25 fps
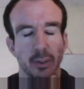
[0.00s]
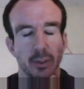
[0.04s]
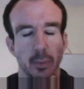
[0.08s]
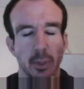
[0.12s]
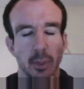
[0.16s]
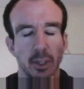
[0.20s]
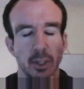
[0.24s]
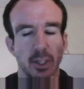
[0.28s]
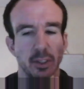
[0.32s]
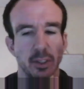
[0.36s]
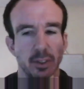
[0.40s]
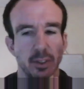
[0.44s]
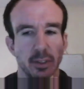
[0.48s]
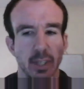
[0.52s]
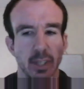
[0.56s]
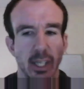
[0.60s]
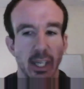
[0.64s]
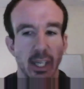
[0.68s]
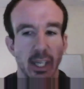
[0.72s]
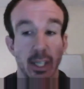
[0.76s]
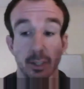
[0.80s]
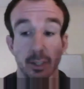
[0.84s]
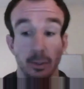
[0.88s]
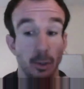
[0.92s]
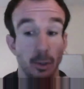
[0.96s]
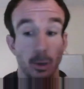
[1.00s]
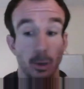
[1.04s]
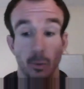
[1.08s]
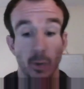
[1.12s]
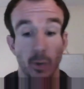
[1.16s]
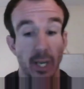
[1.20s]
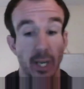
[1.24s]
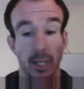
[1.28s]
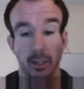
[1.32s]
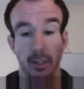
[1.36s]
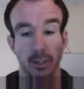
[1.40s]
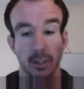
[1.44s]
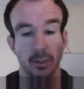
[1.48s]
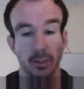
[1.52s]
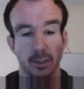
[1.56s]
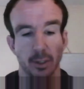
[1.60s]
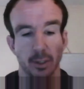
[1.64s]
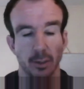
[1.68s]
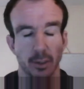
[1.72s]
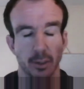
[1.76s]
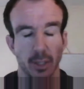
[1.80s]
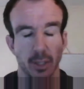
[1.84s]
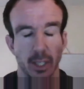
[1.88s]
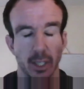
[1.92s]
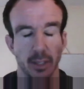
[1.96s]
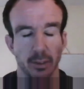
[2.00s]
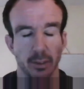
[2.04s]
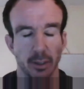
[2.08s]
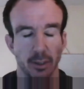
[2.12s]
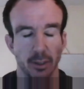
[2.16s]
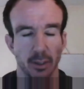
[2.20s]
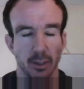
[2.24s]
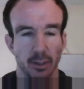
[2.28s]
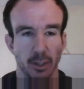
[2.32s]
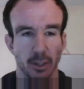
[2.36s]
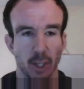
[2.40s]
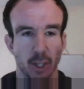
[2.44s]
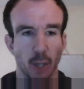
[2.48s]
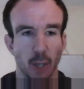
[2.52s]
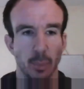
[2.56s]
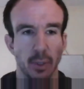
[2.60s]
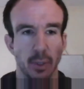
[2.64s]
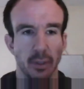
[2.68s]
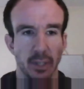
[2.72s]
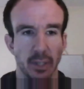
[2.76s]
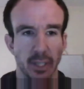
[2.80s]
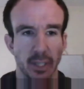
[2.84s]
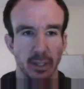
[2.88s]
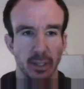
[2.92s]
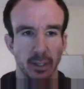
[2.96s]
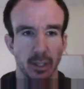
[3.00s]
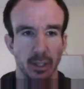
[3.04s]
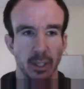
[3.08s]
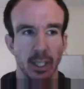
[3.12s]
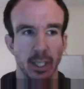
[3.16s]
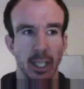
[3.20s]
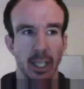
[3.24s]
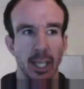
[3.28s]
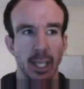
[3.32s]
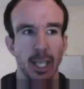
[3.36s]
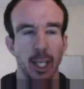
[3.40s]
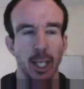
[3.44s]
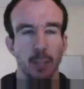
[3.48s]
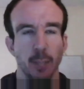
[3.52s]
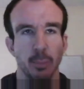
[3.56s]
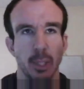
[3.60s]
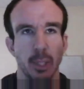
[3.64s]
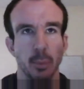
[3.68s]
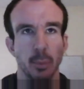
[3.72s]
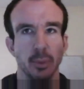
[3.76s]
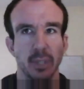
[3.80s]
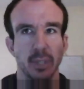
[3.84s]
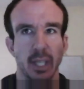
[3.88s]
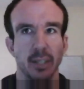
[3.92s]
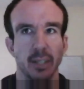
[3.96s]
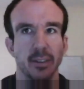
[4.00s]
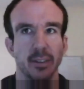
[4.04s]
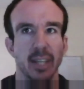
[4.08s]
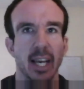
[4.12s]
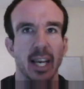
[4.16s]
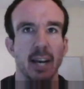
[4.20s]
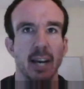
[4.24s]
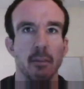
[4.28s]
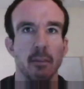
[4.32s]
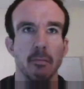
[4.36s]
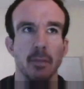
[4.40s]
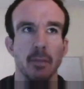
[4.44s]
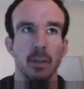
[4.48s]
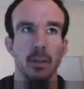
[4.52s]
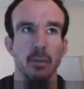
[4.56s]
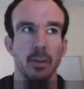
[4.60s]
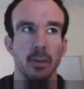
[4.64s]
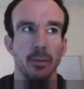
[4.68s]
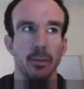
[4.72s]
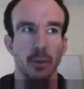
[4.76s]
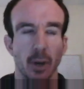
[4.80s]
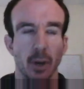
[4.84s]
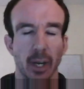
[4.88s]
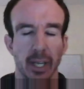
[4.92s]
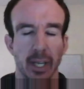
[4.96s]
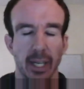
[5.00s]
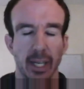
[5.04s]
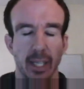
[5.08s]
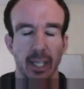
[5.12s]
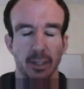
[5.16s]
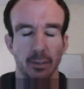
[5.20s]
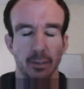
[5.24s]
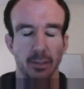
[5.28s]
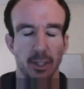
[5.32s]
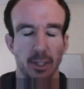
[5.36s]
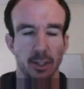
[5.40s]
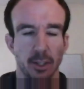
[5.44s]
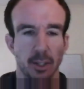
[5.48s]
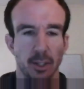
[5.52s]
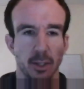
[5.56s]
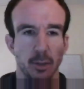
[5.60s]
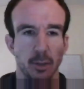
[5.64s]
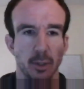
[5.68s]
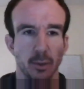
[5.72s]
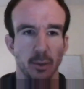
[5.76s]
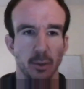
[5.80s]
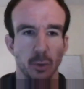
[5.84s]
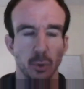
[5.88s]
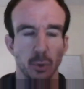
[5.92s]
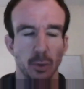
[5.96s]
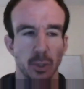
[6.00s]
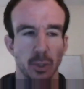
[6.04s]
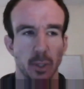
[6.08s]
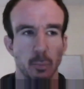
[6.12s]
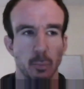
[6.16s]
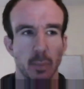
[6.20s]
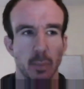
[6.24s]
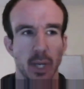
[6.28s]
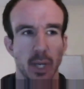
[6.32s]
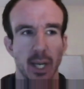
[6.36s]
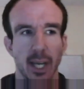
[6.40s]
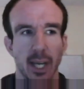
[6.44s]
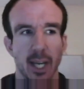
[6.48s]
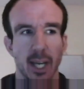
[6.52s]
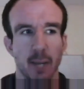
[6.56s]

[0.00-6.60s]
which is it's not rare. It's just a common thing that people tend to have if you've got a connective tissue disorder.